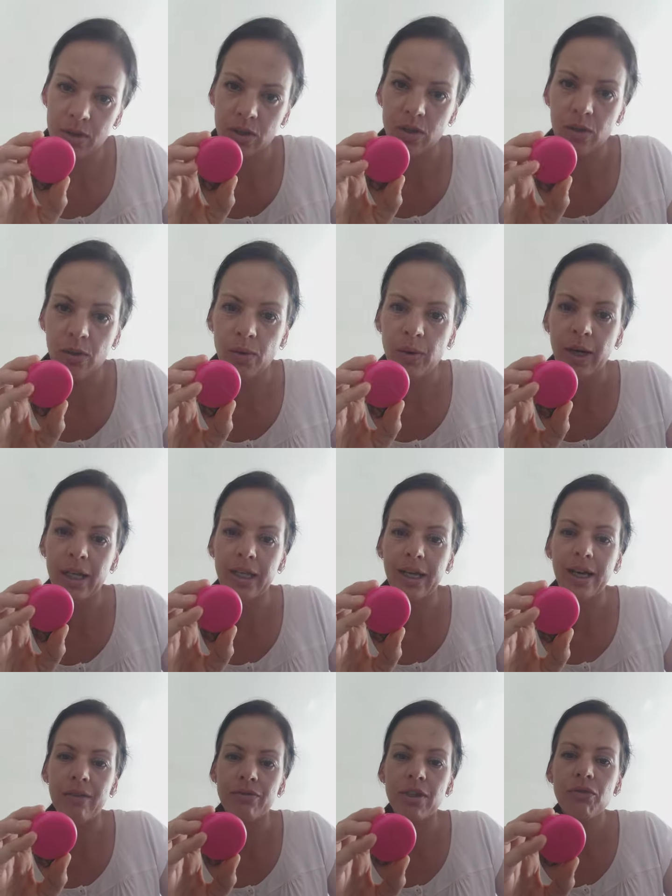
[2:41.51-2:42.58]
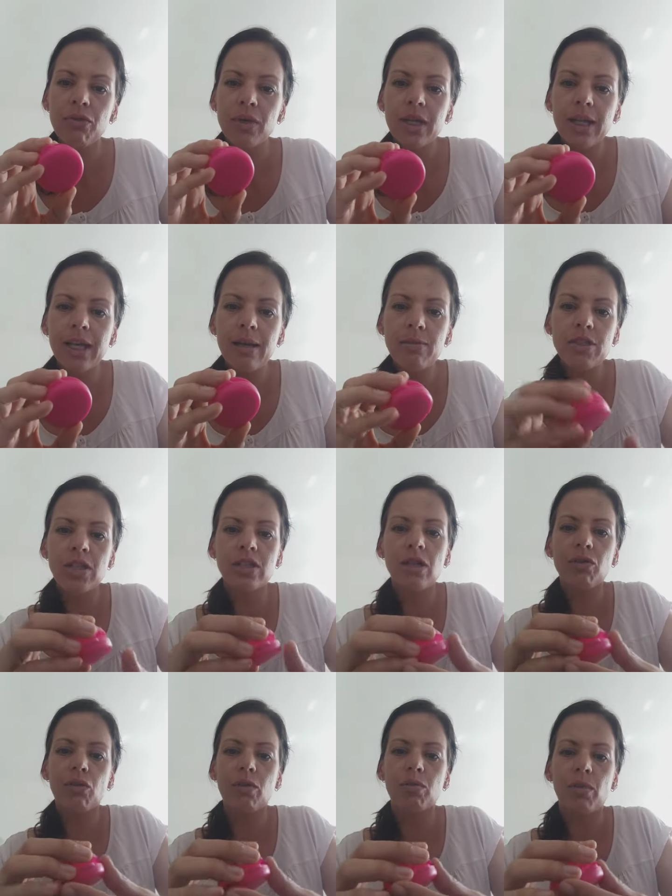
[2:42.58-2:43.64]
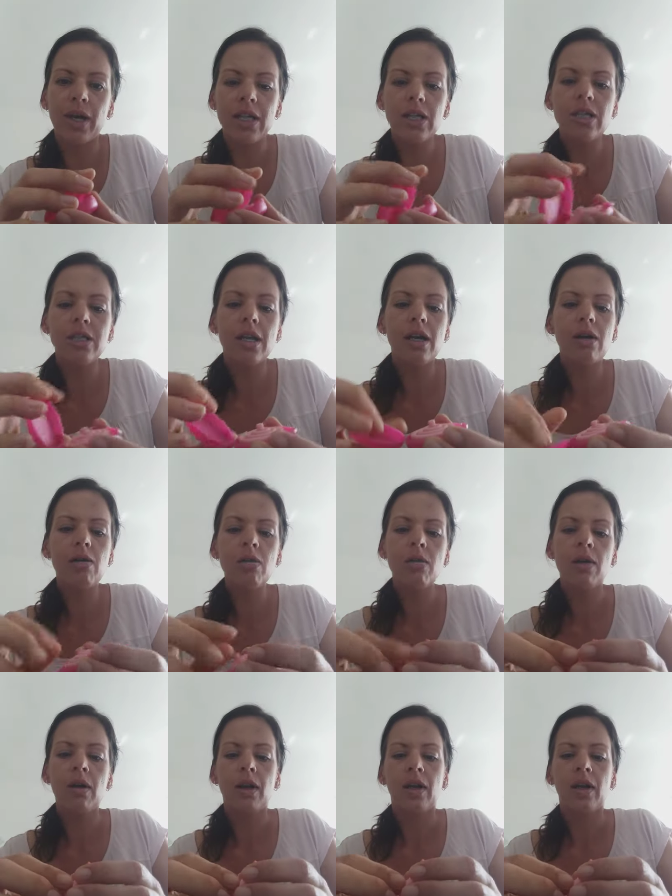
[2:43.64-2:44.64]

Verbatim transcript: So they have different names, there's different brands now.